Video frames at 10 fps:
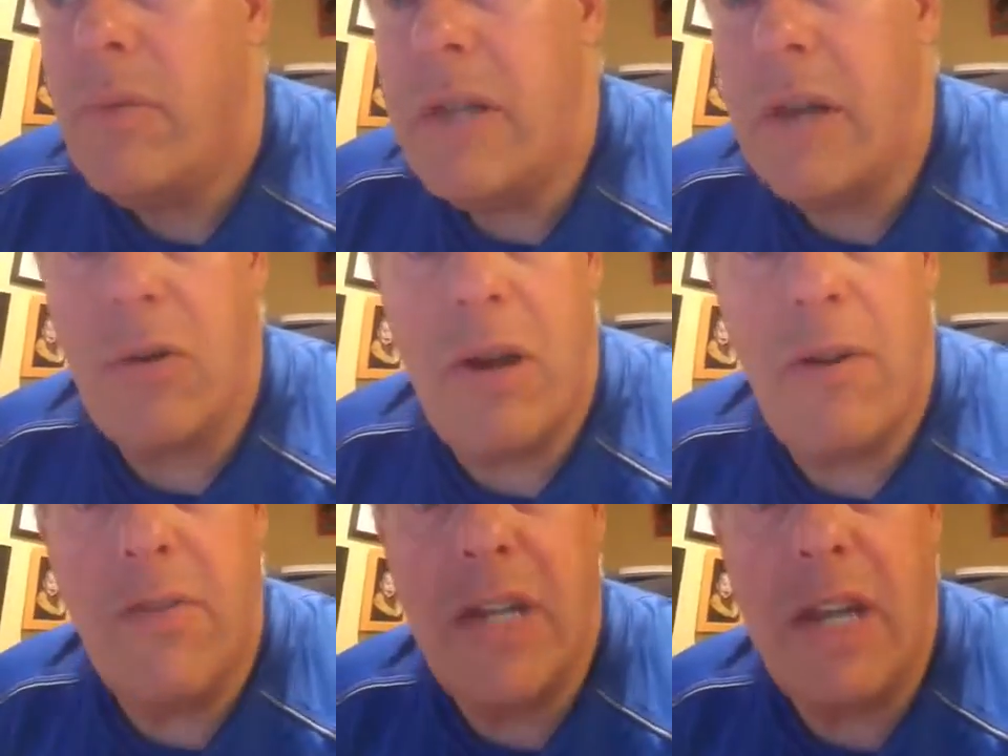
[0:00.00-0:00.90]

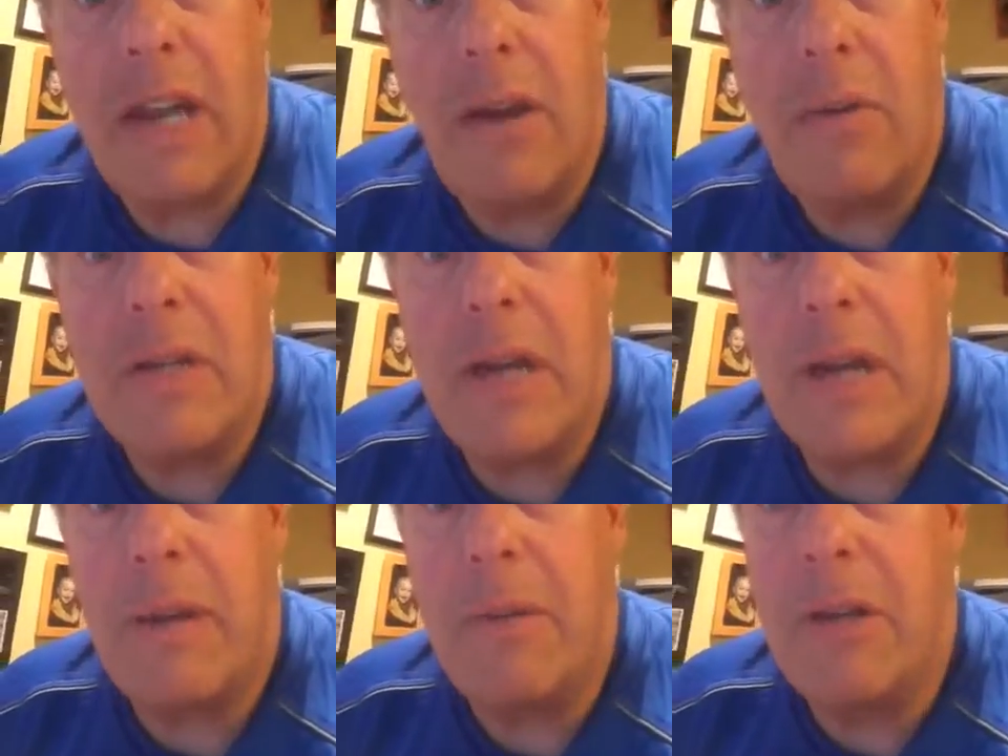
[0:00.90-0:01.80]
Secretary of State Kerry is
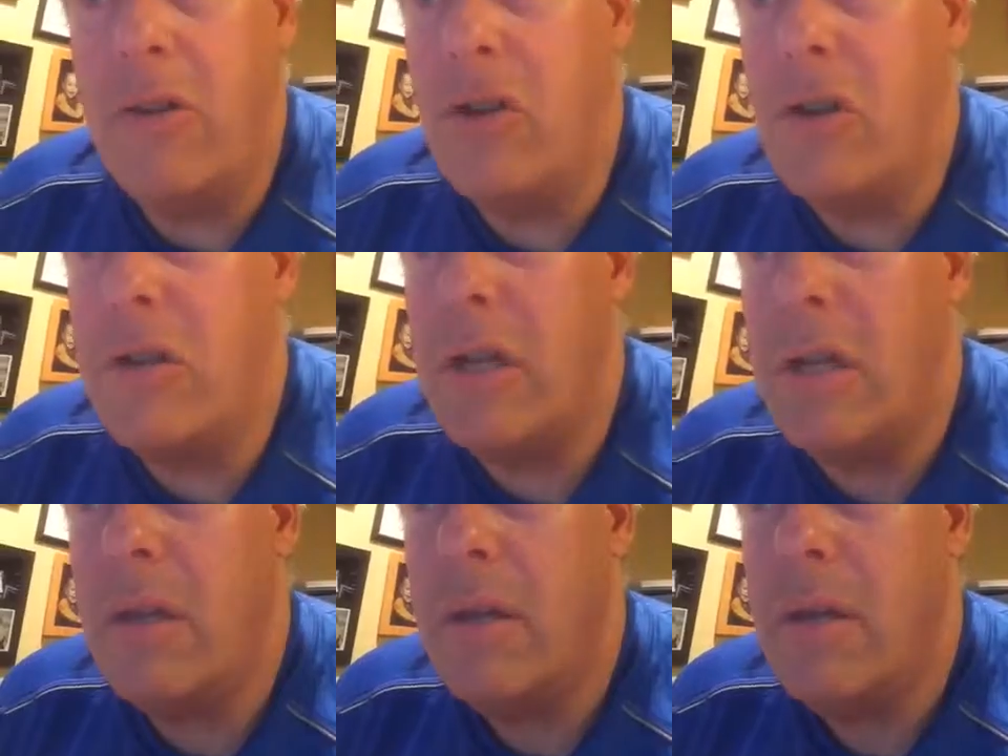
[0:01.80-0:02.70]
not coming to New Jersey.